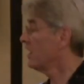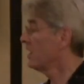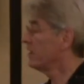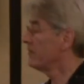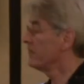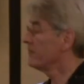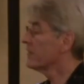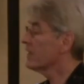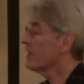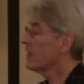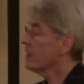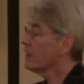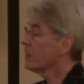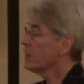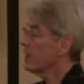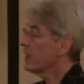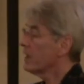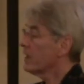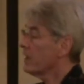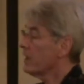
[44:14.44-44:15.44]
Um,
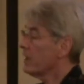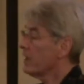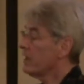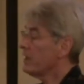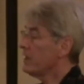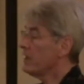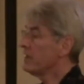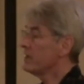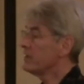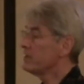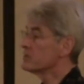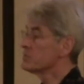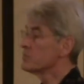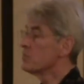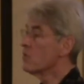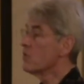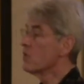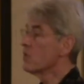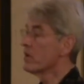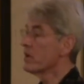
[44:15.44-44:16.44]
it is
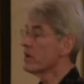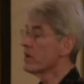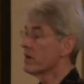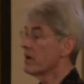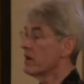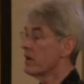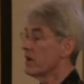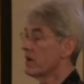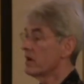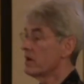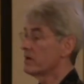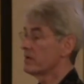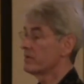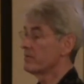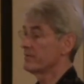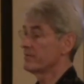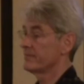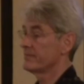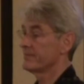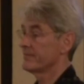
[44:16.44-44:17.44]
more
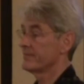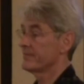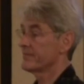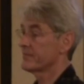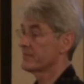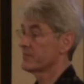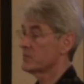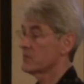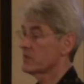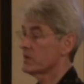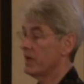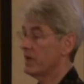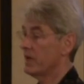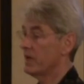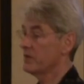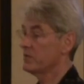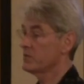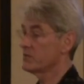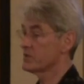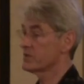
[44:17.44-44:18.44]
um,
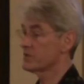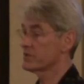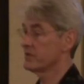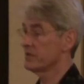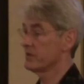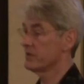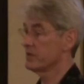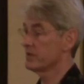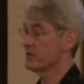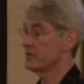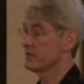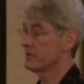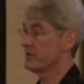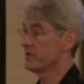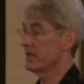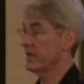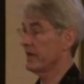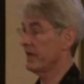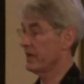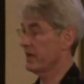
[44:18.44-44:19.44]

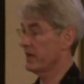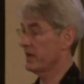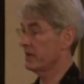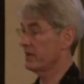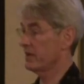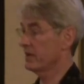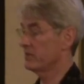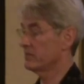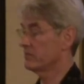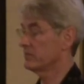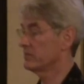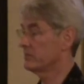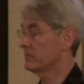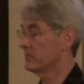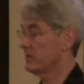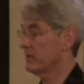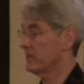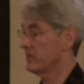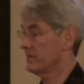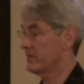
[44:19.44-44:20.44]
interested, and again,
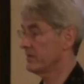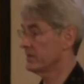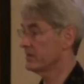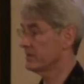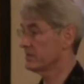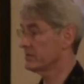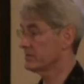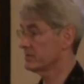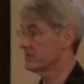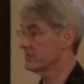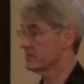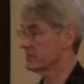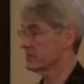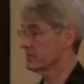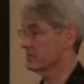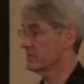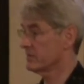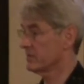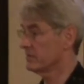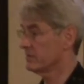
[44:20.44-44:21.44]
I think this
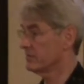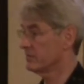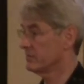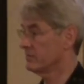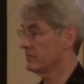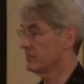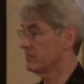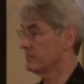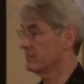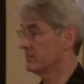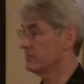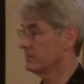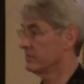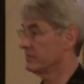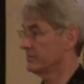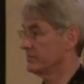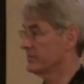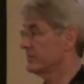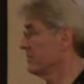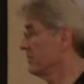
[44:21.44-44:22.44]
is uh,
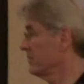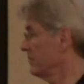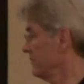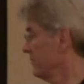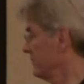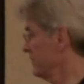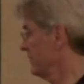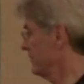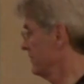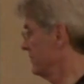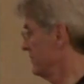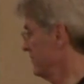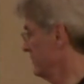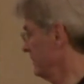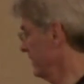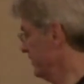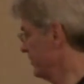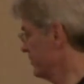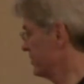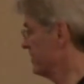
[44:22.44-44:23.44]
some
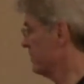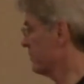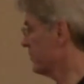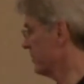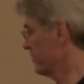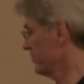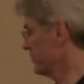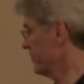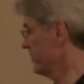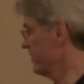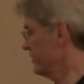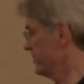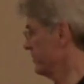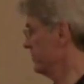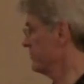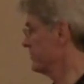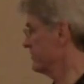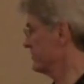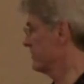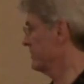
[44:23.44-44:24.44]
leadership culture
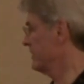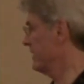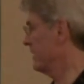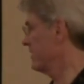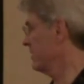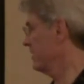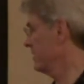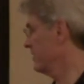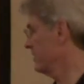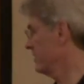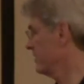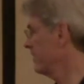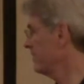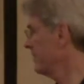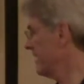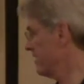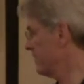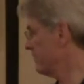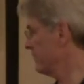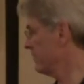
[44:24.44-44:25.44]
issues that
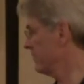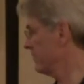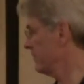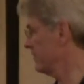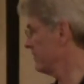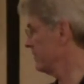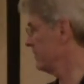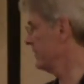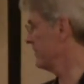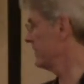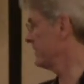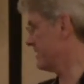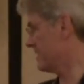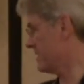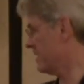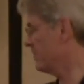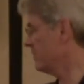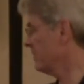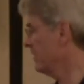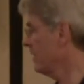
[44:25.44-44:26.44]
came down from the
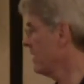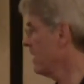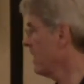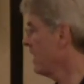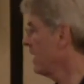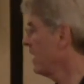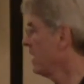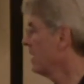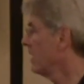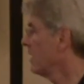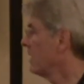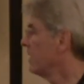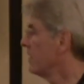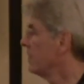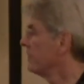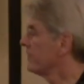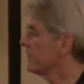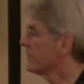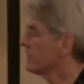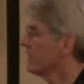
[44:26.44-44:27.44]
top,
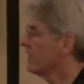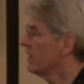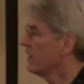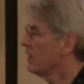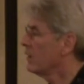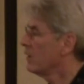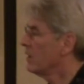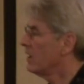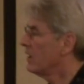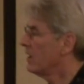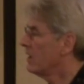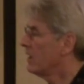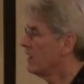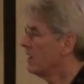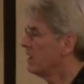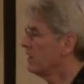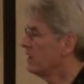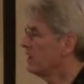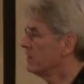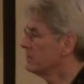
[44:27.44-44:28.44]
um,
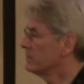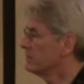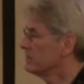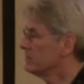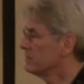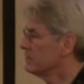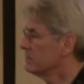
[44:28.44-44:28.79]
uh,